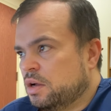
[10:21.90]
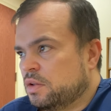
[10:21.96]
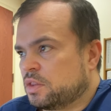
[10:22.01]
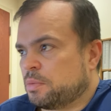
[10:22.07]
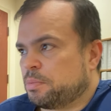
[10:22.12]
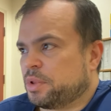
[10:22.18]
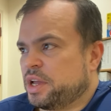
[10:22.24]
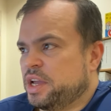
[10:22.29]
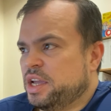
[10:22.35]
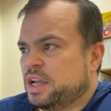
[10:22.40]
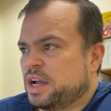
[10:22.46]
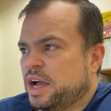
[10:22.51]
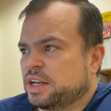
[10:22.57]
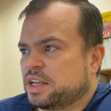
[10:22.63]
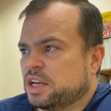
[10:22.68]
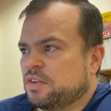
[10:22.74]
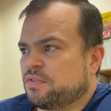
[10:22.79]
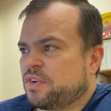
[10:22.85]
The blank
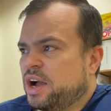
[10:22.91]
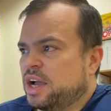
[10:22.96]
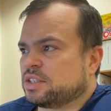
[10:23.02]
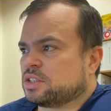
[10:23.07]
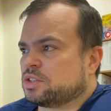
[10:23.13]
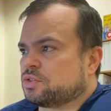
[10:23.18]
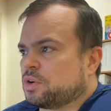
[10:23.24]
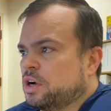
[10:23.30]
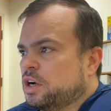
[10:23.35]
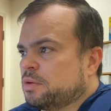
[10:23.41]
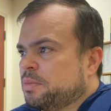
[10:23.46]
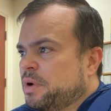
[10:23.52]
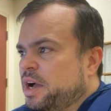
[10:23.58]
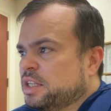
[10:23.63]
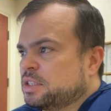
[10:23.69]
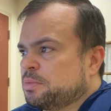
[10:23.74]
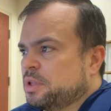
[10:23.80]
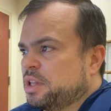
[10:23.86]
identifies a drug
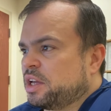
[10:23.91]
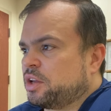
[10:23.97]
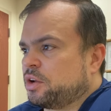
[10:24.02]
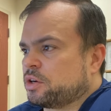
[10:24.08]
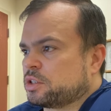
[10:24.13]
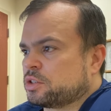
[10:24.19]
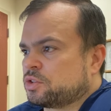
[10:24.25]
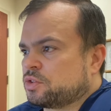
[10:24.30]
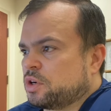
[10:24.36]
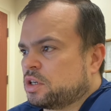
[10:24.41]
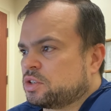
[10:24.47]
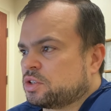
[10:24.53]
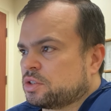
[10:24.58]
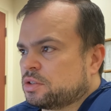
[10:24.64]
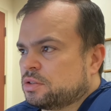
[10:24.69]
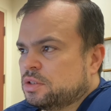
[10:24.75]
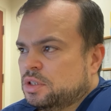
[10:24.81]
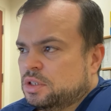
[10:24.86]
by its molecular
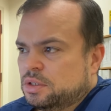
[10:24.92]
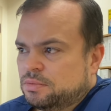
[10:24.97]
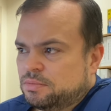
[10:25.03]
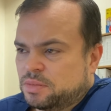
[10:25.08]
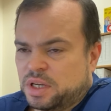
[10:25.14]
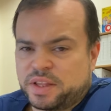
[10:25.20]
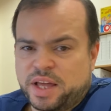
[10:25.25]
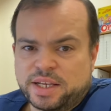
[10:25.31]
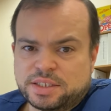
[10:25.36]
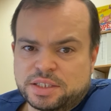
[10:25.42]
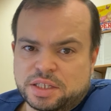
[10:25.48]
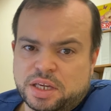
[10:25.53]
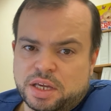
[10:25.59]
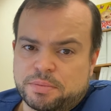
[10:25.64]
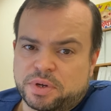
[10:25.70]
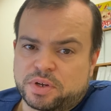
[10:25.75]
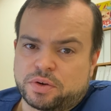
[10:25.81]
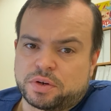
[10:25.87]
structure, and that's the
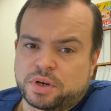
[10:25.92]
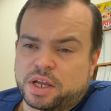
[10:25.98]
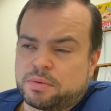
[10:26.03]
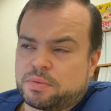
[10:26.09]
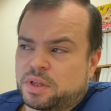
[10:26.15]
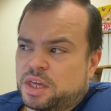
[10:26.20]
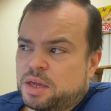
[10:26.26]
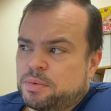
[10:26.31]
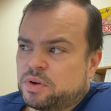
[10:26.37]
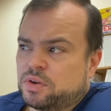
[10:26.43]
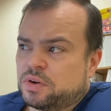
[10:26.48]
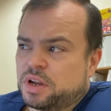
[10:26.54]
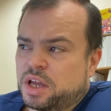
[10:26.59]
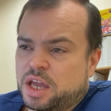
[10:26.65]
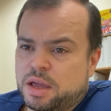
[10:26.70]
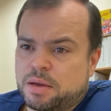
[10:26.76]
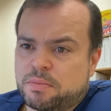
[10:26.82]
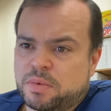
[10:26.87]
chemical name. The chemical
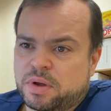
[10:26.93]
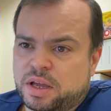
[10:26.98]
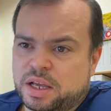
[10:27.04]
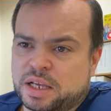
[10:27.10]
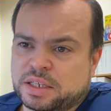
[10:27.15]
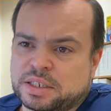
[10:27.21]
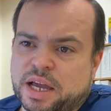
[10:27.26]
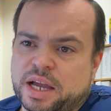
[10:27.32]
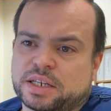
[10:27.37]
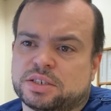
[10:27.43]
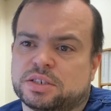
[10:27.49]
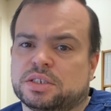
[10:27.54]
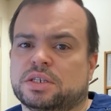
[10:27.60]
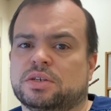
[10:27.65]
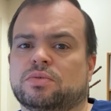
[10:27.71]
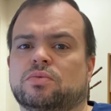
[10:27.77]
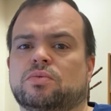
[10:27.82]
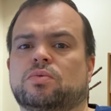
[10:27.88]
name is
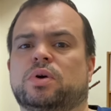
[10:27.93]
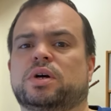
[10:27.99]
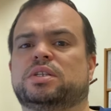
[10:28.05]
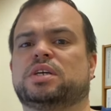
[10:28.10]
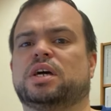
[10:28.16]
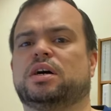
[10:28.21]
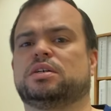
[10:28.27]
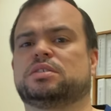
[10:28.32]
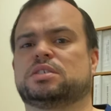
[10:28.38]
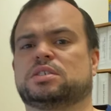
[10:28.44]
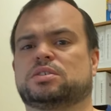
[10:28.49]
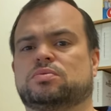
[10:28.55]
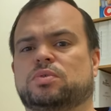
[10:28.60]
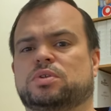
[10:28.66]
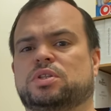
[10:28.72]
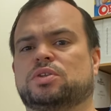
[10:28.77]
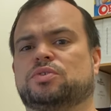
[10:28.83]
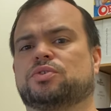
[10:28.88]
actually what tells us
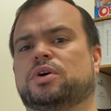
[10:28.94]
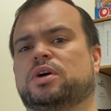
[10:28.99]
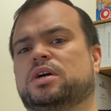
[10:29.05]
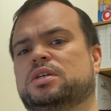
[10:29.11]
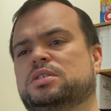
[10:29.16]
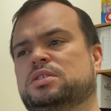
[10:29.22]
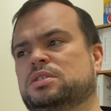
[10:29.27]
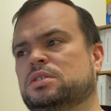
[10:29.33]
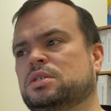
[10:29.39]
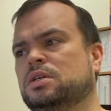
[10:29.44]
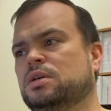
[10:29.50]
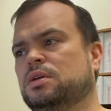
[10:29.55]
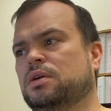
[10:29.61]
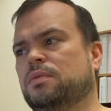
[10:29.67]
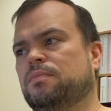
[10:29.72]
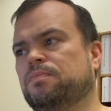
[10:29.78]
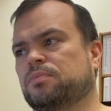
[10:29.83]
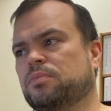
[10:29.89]
what the drug's
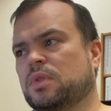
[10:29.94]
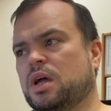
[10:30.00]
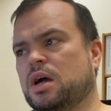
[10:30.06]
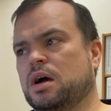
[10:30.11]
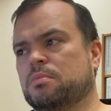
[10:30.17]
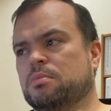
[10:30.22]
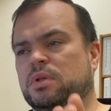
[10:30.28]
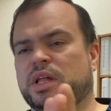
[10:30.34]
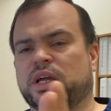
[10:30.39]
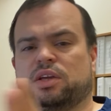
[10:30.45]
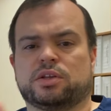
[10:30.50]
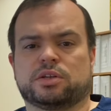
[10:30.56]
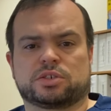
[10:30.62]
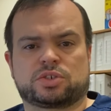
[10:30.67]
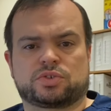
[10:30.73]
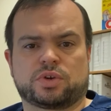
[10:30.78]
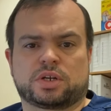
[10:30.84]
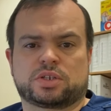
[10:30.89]

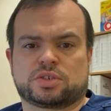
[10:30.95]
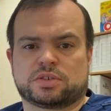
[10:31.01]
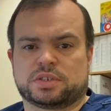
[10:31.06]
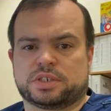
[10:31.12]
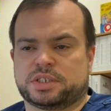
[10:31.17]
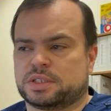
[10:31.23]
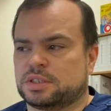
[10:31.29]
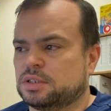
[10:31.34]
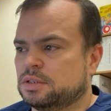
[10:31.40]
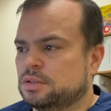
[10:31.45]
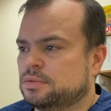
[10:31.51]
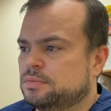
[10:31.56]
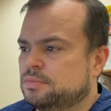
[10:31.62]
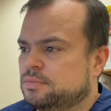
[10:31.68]
molecular structure is.